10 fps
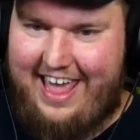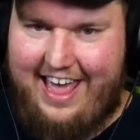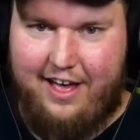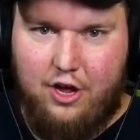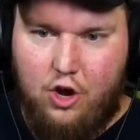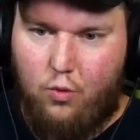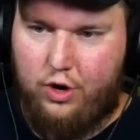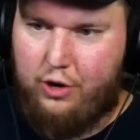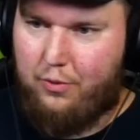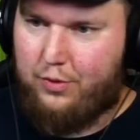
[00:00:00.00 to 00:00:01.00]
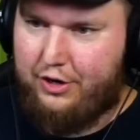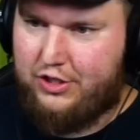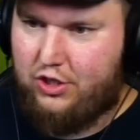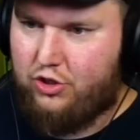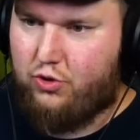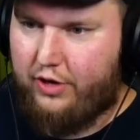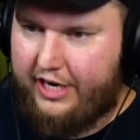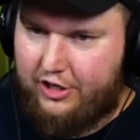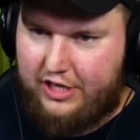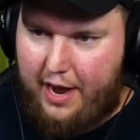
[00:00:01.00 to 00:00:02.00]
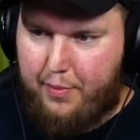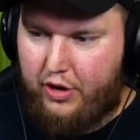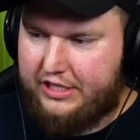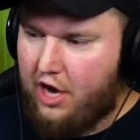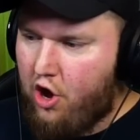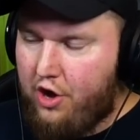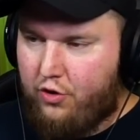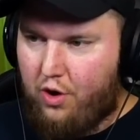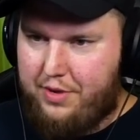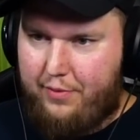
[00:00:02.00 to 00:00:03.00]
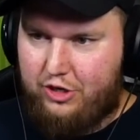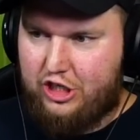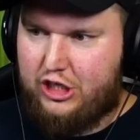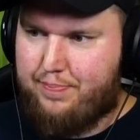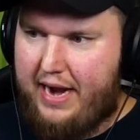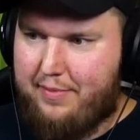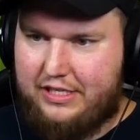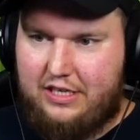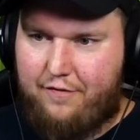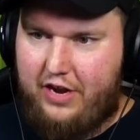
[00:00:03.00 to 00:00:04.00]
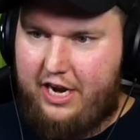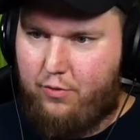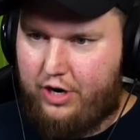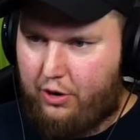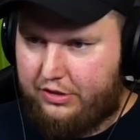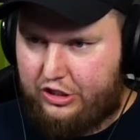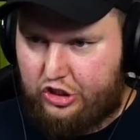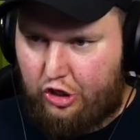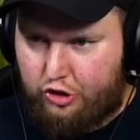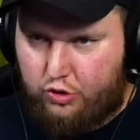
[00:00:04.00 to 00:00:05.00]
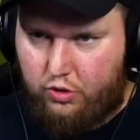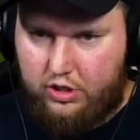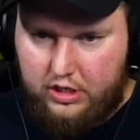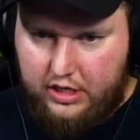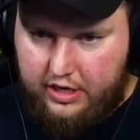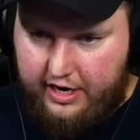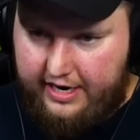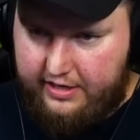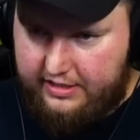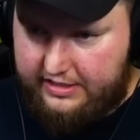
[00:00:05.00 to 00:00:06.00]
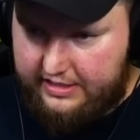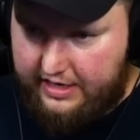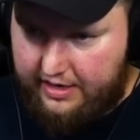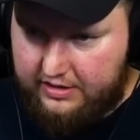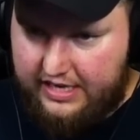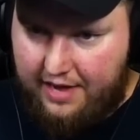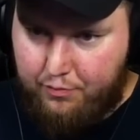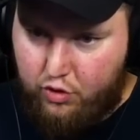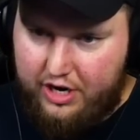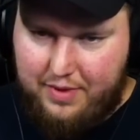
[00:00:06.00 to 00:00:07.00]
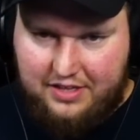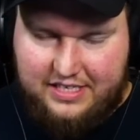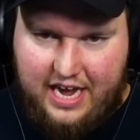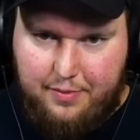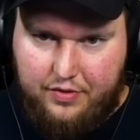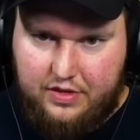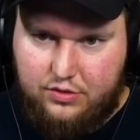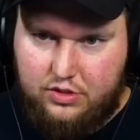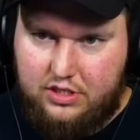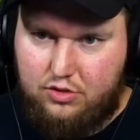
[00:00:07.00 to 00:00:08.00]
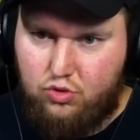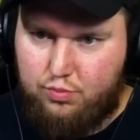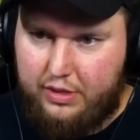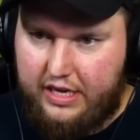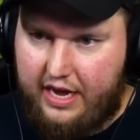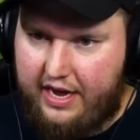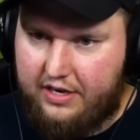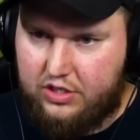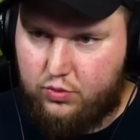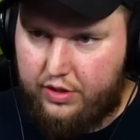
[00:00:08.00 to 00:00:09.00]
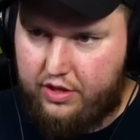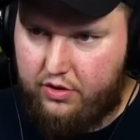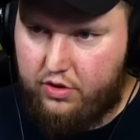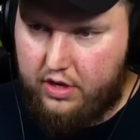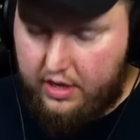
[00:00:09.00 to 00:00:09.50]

yeah, we're going real surgical here today, boys. Normally we're just spamming stuff in here. We're going surgical. All right, let's see. Uh, I'm worried about time on this one, to be honest with you,